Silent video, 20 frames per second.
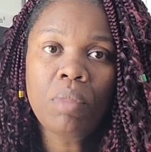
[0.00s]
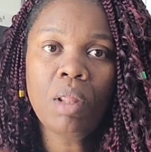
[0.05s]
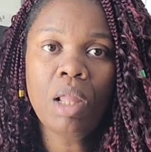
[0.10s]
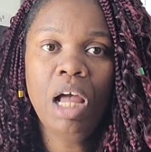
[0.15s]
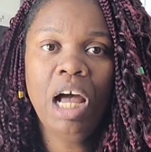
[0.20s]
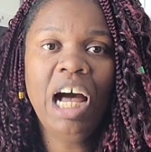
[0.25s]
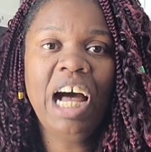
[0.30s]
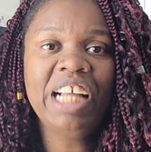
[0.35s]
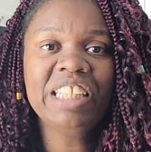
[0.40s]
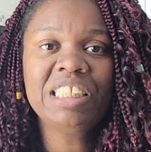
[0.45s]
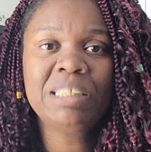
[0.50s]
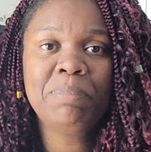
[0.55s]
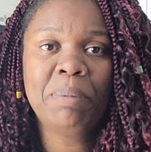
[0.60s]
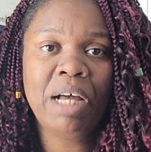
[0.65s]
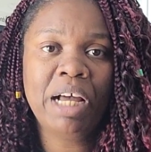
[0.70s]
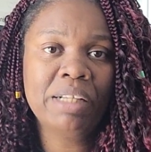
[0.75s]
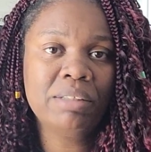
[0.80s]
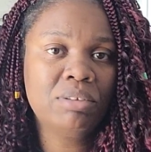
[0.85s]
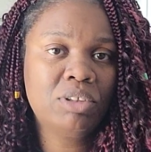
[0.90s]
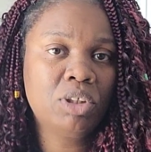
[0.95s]

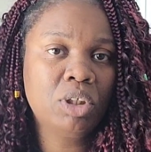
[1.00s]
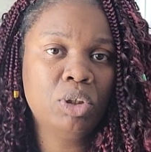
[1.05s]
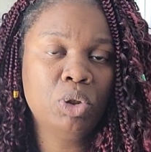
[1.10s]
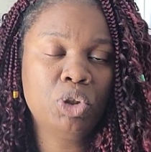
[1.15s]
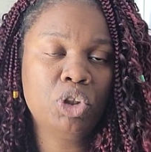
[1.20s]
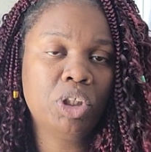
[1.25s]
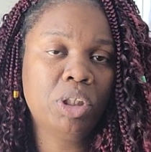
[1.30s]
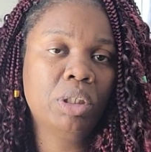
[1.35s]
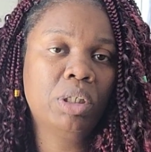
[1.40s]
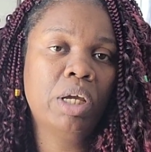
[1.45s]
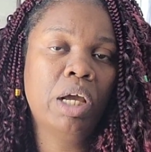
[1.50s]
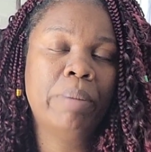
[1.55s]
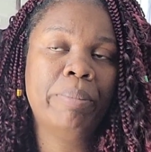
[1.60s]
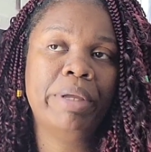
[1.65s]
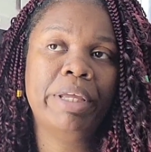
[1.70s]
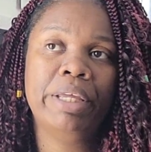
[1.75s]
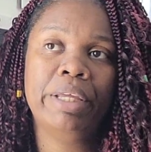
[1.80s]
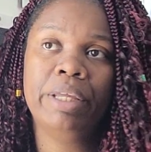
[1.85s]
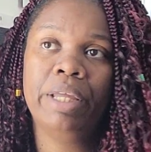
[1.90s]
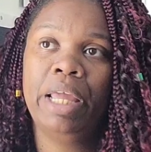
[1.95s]
hotspot solution
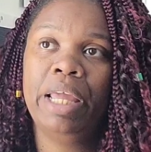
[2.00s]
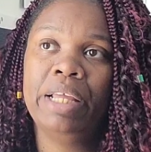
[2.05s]
coming,